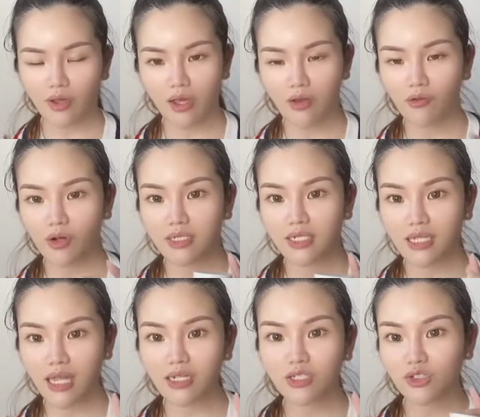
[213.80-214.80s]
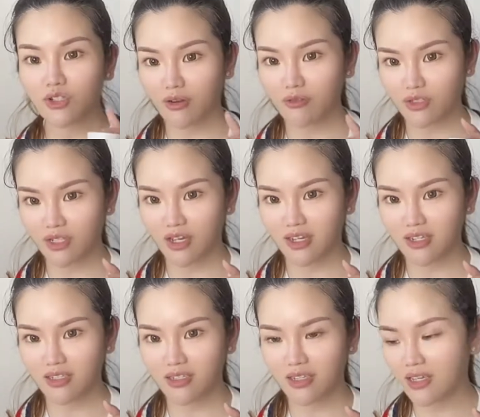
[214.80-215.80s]
For a deluxe travel
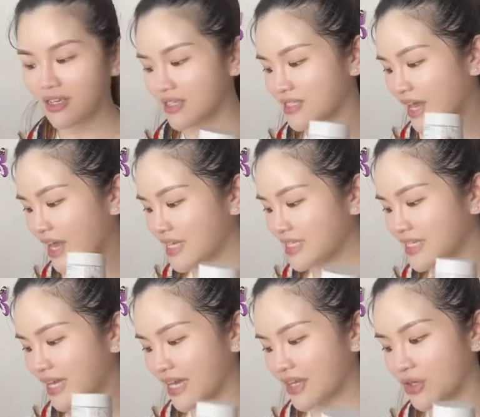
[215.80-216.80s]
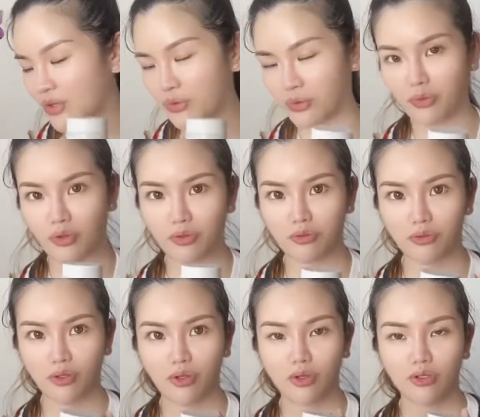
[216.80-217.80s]
size, it is €88.
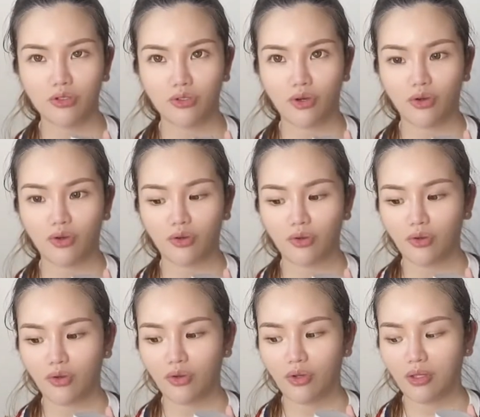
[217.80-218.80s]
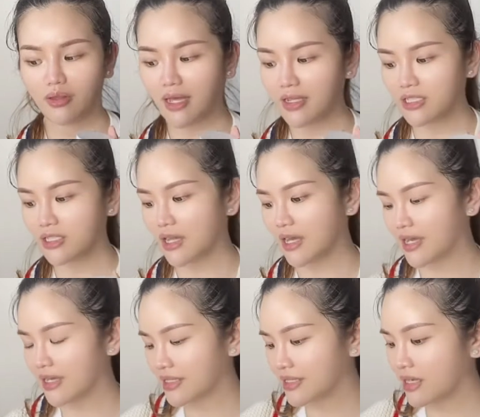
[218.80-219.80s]
So that's
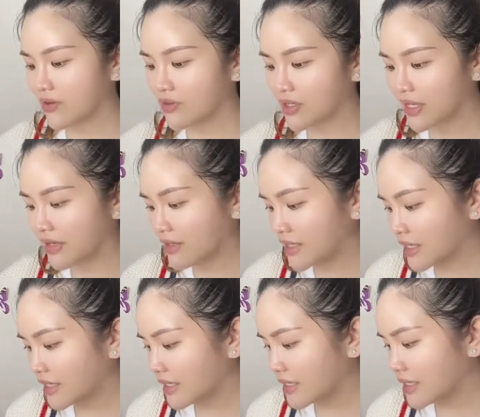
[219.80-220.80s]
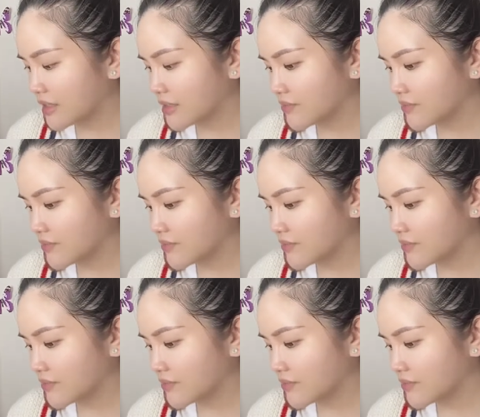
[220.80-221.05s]
like, I've got a calculator here.